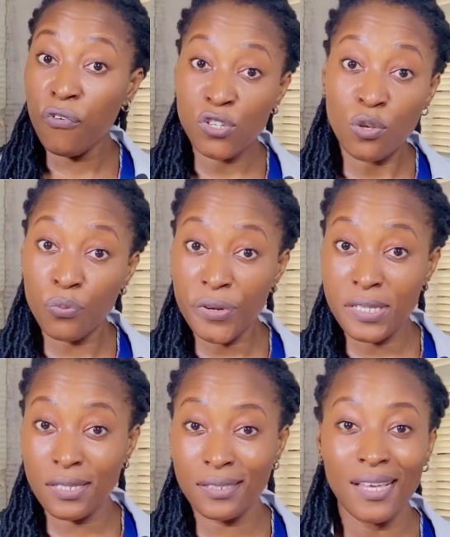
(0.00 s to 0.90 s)
For some
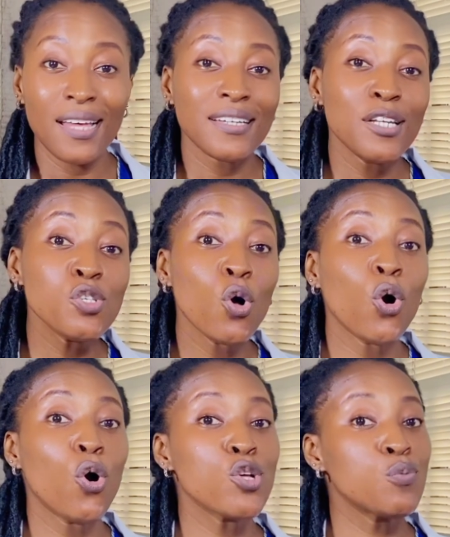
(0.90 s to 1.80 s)
reason, this
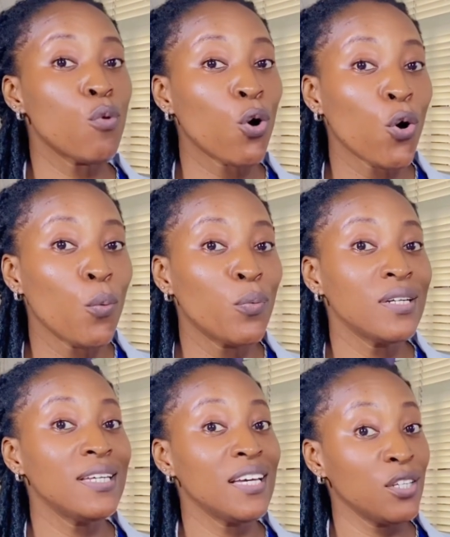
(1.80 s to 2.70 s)
occurs more
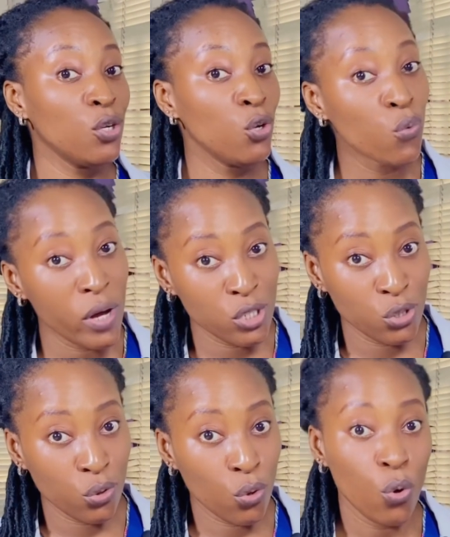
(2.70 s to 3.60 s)
commonly in the lower
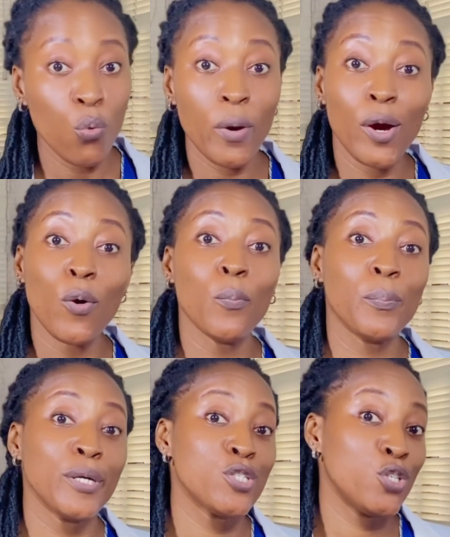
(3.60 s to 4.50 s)
jaw when
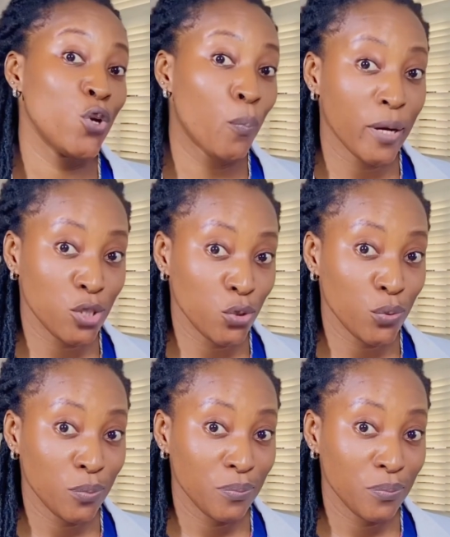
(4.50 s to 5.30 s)
compared to the upper jaw.